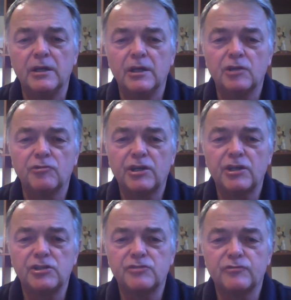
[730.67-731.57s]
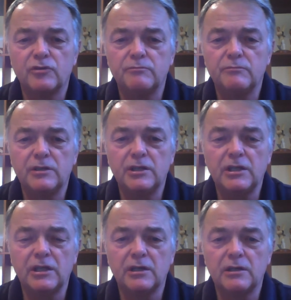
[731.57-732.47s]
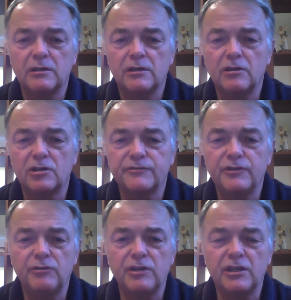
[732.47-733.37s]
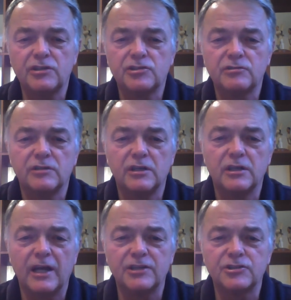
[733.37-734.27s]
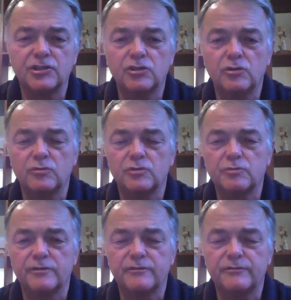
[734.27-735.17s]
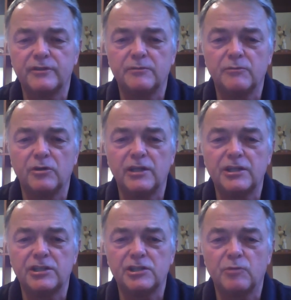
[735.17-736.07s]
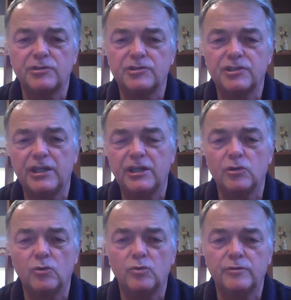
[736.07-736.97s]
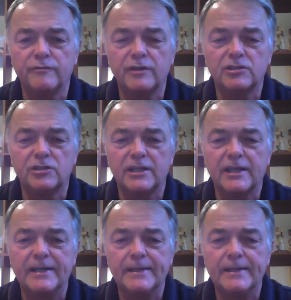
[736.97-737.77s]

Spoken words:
cricketers from the last few years. Alistair Cook was one of my latest ones, and Ian Gould and things like that.